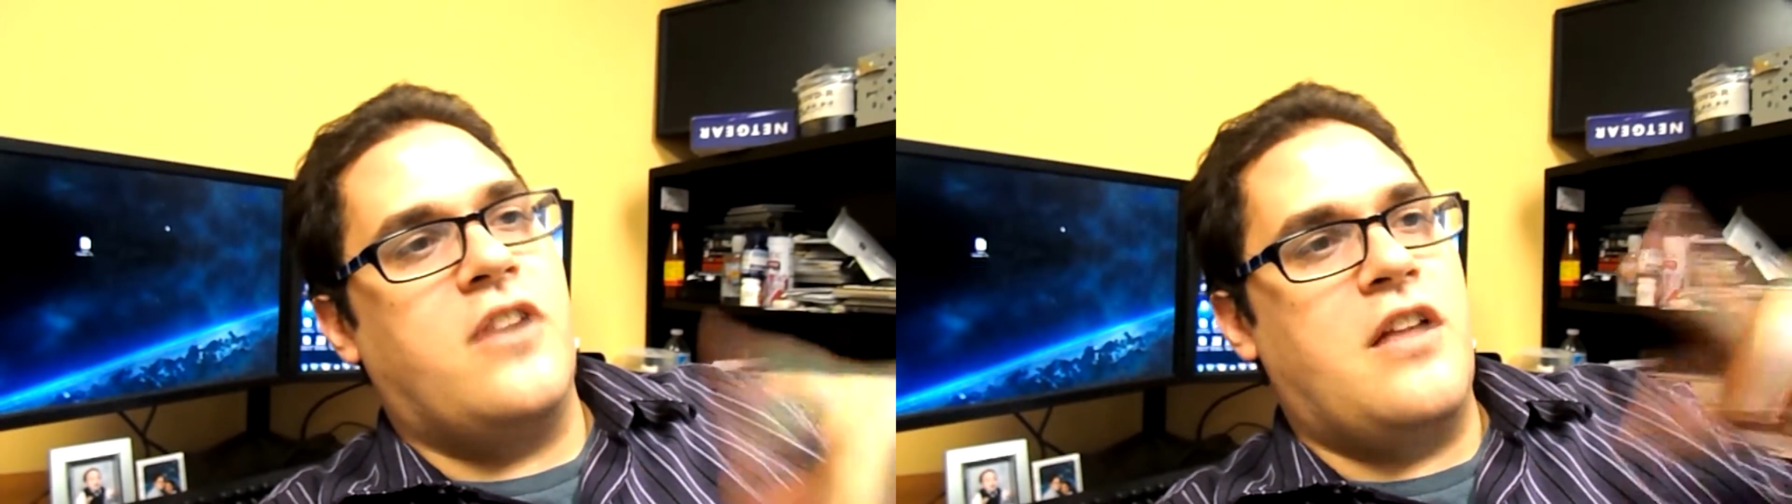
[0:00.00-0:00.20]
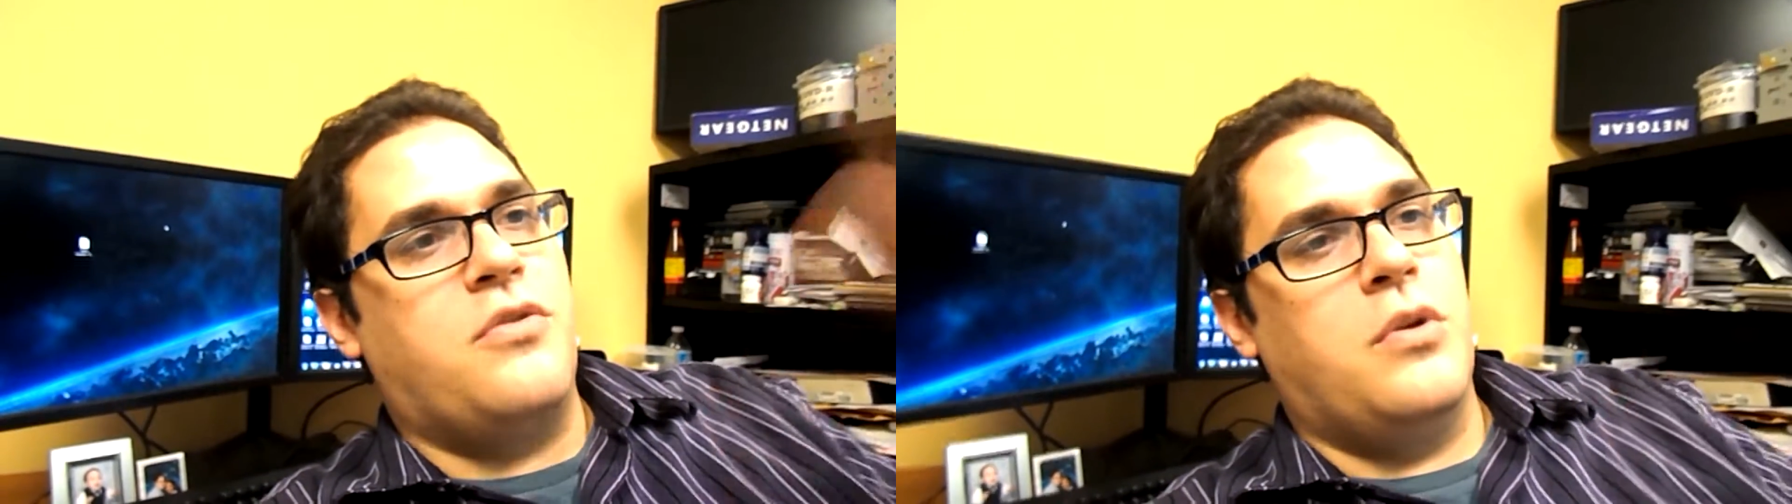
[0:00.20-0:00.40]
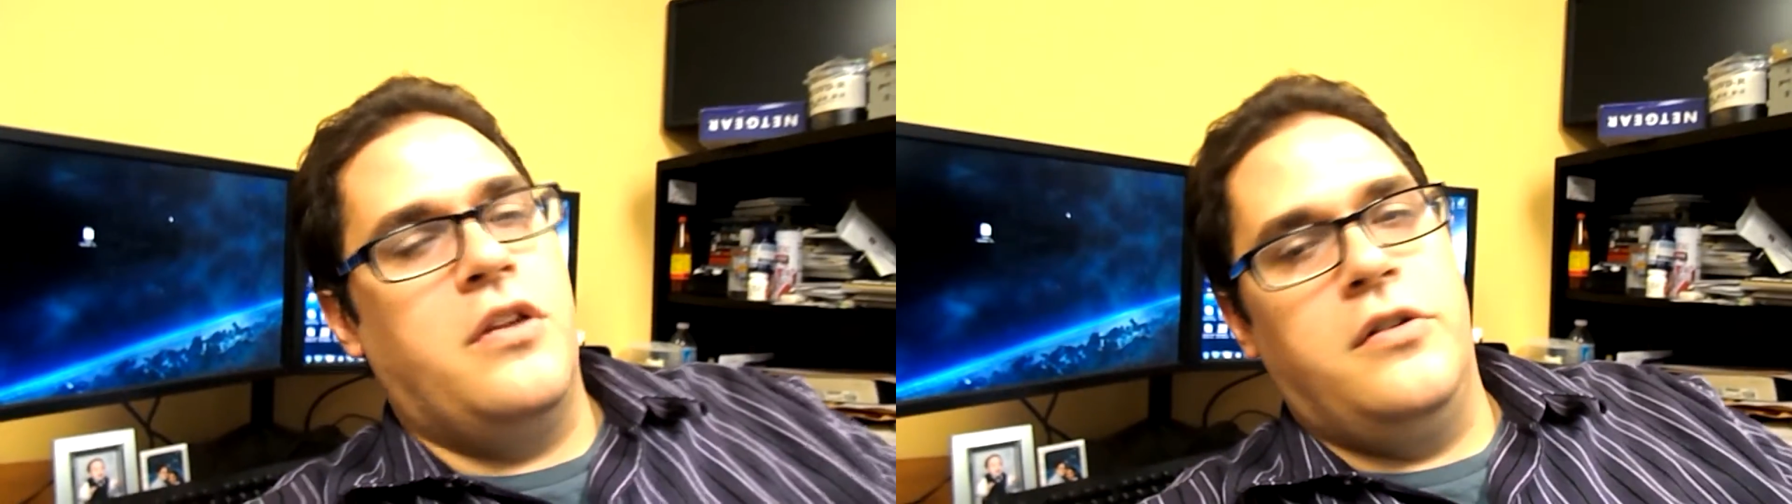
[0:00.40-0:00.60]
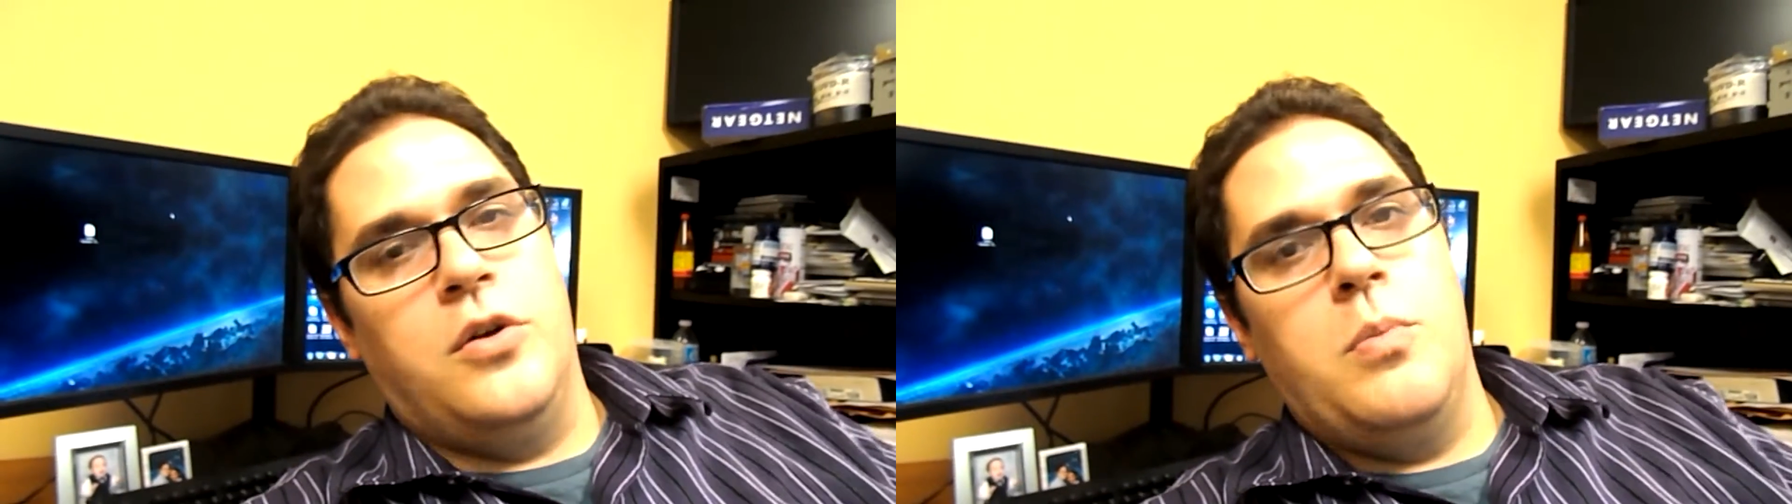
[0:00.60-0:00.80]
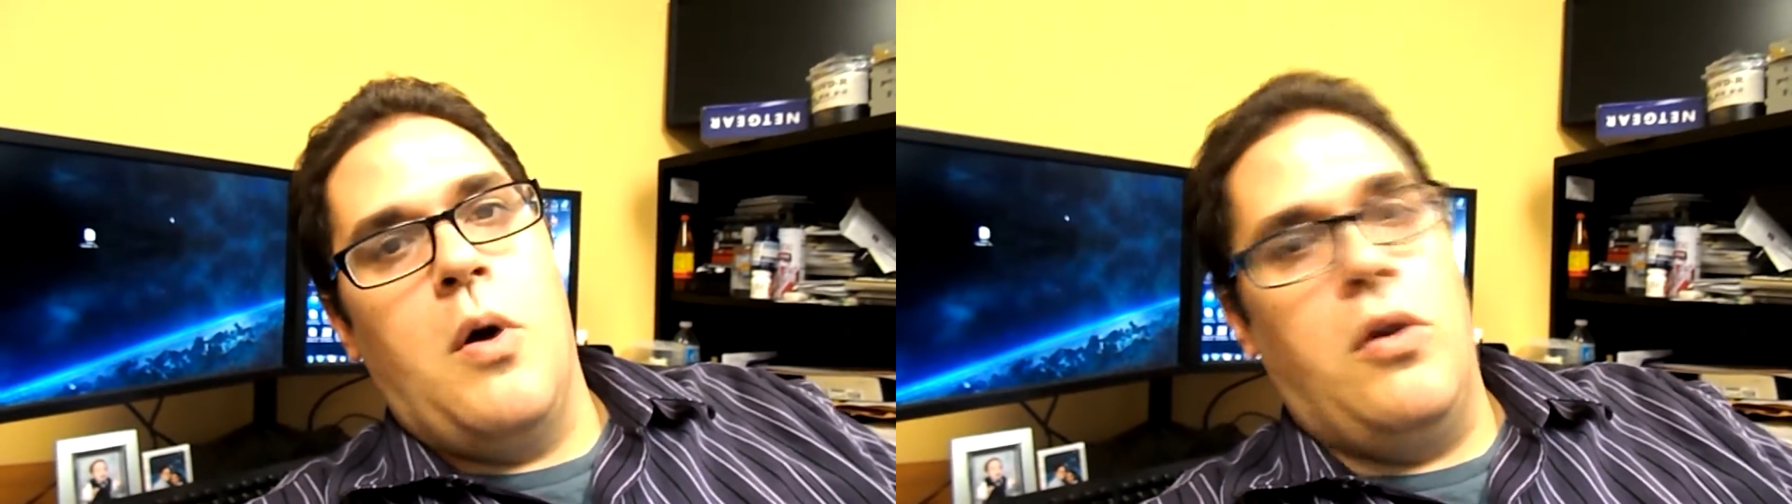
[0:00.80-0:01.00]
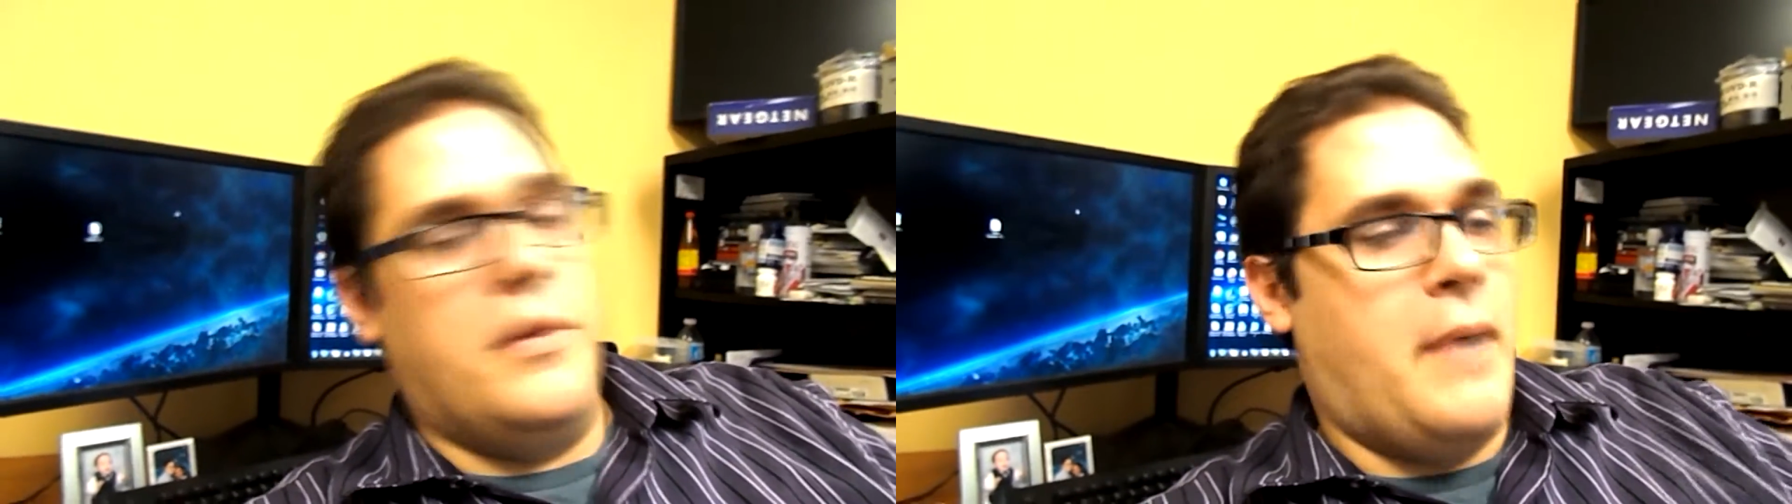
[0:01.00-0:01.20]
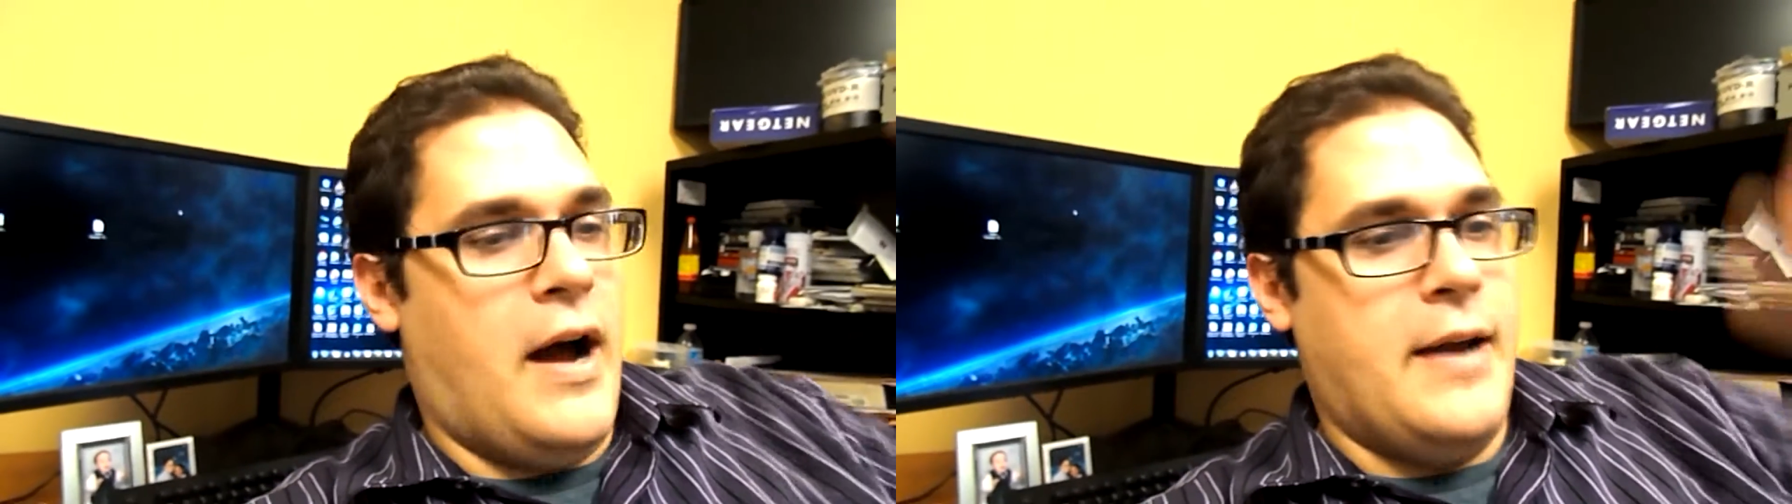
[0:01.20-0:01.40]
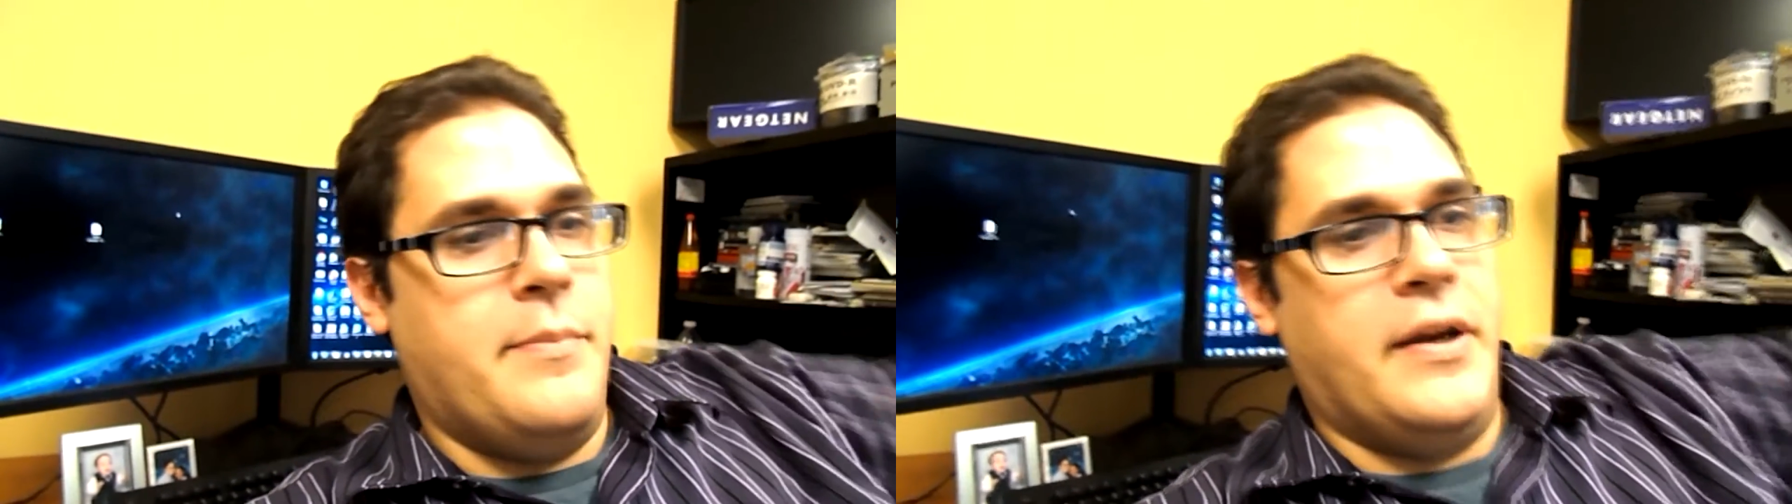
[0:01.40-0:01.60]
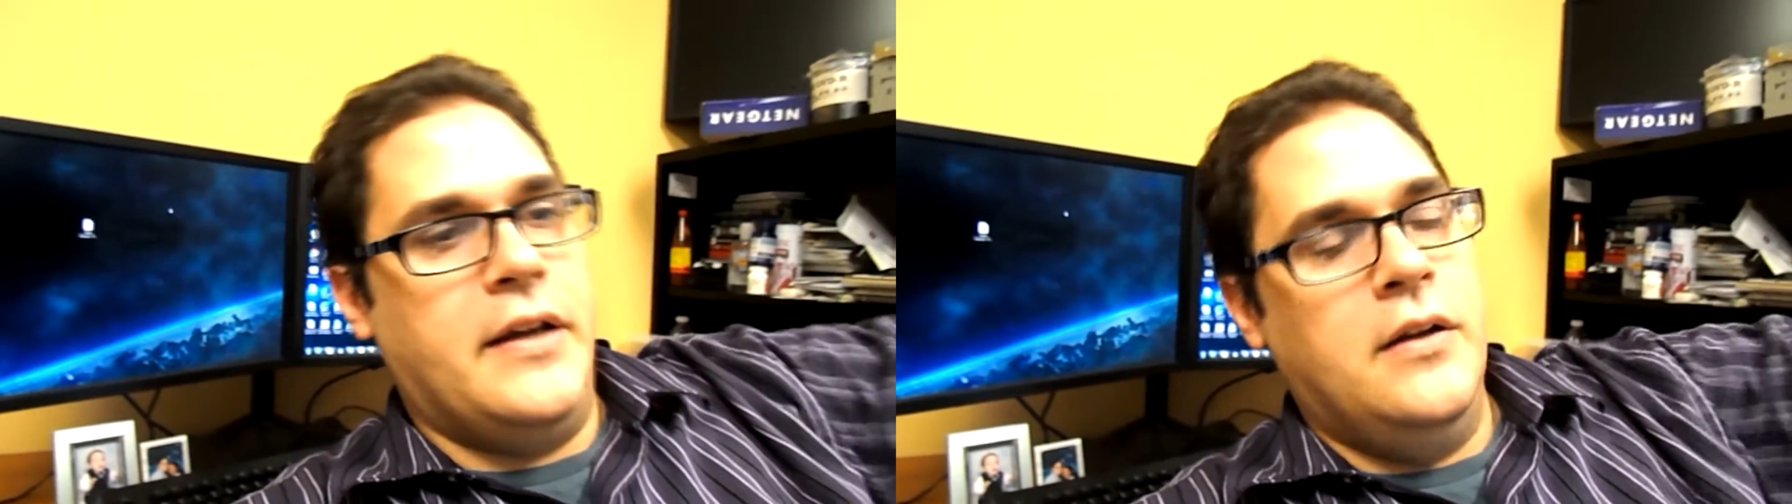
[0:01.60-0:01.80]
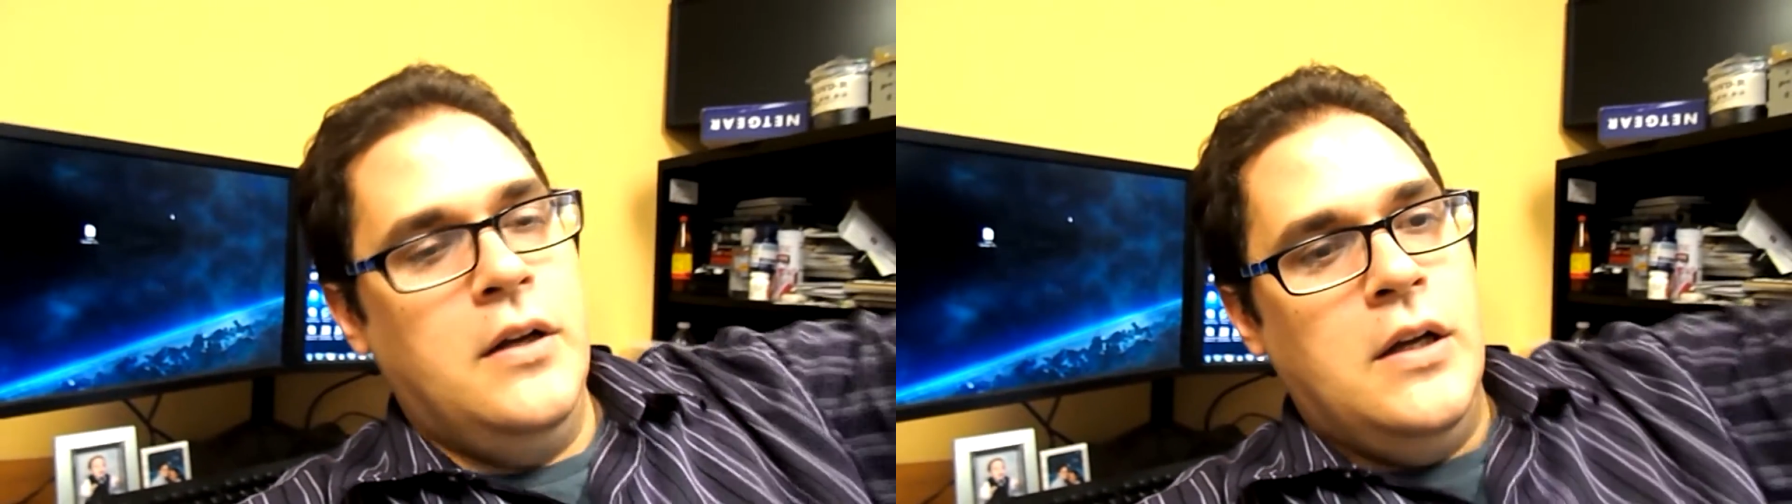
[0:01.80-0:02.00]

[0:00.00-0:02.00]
and I threw a little loophole in mine, but